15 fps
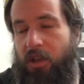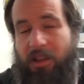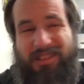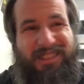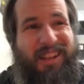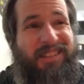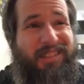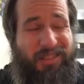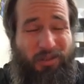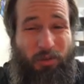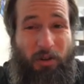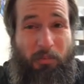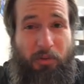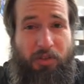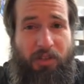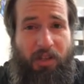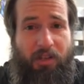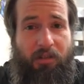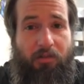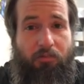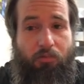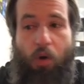It's less than
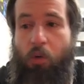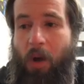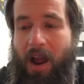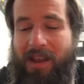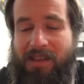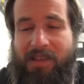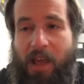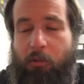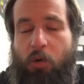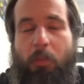20%. Well, why is that?